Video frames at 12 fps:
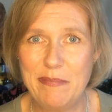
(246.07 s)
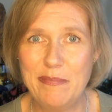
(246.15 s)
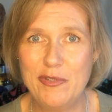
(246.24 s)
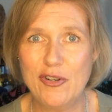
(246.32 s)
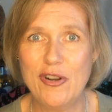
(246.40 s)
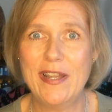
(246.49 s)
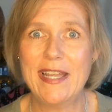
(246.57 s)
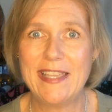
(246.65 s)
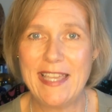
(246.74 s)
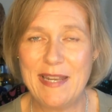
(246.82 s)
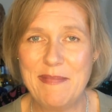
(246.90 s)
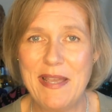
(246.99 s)
drawing
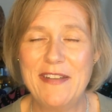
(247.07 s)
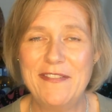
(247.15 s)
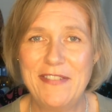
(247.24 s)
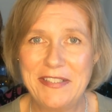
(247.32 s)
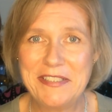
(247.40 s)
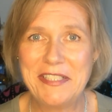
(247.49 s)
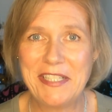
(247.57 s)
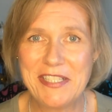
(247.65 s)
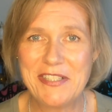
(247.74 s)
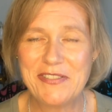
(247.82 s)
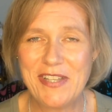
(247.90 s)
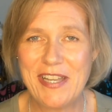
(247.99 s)
and manifesting in your
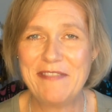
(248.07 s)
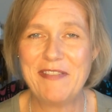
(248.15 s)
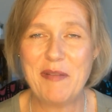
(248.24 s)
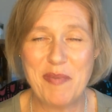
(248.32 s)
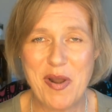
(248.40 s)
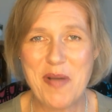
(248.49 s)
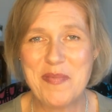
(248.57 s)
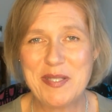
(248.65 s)
life, I promise.